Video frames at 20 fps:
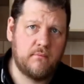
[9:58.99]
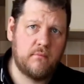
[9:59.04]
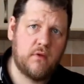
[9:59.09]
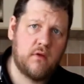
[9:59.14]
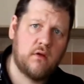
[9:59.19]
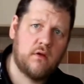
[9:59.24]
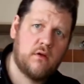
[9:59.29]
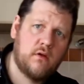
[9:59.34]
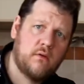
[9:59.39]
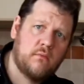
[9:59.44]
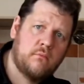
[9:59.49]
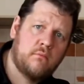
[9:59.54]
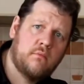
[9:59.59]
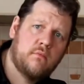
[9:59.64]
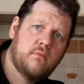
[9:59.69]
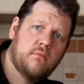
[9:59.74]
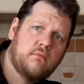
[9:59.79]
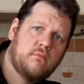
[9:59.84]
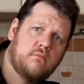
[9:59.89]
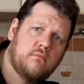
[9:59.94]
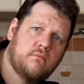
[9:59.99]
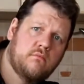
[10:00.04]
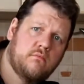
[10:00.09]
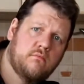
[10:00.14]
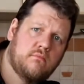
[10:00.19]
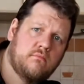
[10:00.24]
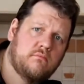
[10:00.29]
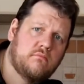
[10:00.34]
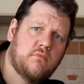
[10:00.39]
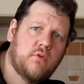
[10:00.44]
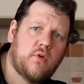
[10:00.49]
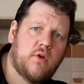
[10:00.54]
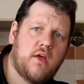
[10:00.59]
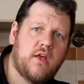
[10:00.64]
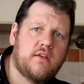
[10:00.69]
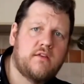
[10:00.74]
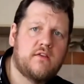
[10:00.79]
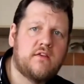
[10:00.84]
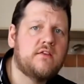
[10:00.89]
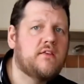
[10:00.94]
Um, you
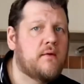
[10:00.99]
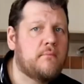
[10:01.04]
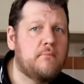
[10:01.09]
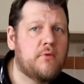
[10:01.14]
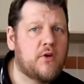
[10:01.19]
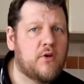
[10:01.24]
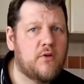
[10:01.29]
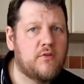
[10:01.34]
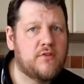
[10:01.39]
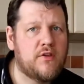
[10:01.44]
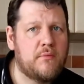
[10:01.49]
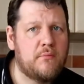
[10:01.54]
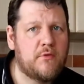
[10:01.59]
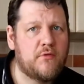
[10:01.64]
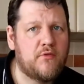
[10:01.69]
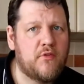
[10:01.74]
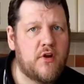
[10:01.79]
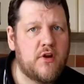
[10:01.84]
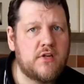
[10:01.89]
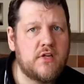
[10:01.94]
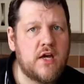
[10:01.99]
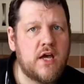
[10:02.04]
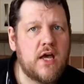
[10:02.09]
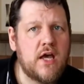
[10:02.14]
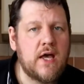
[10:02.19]
can see them because I'm in front.